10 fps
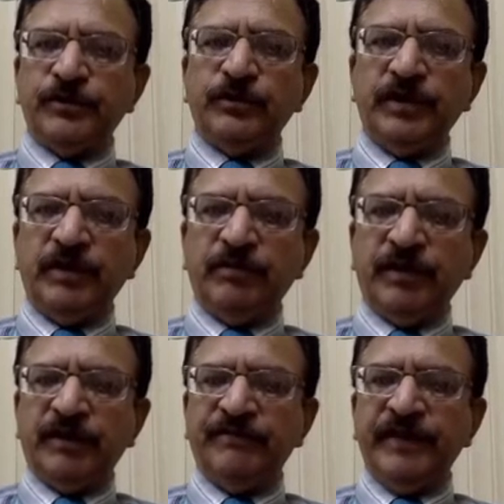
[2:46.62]
to the number
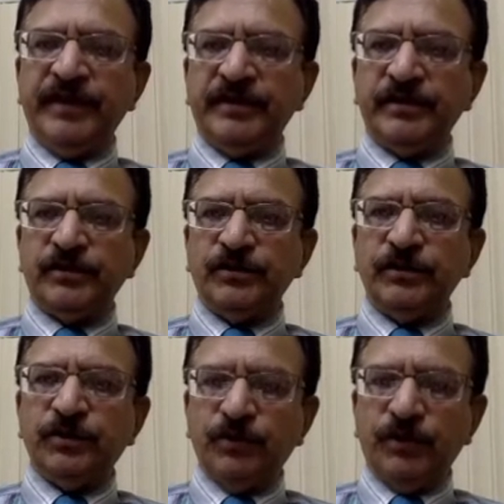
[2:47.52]
of vehicles on the
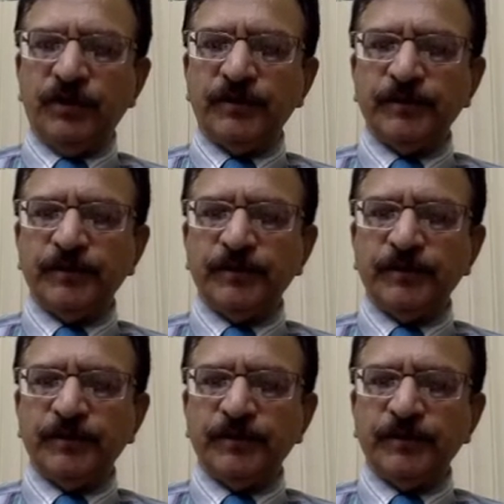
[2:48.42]
road.